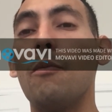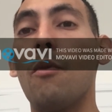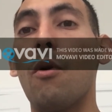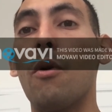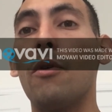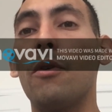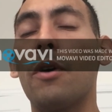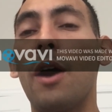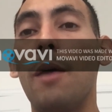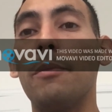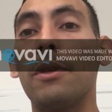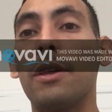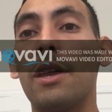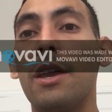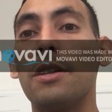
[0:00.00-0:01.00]
moral
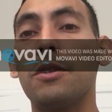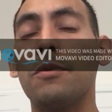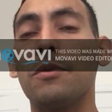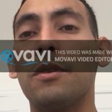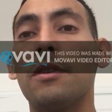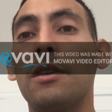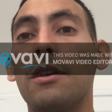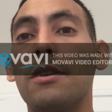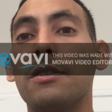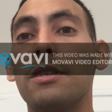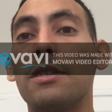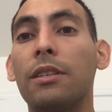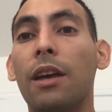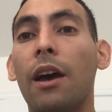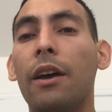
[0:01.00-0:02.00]
complications within our
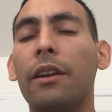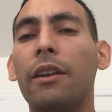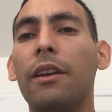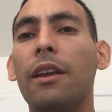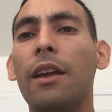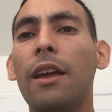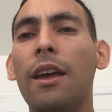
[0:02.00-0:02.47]
society,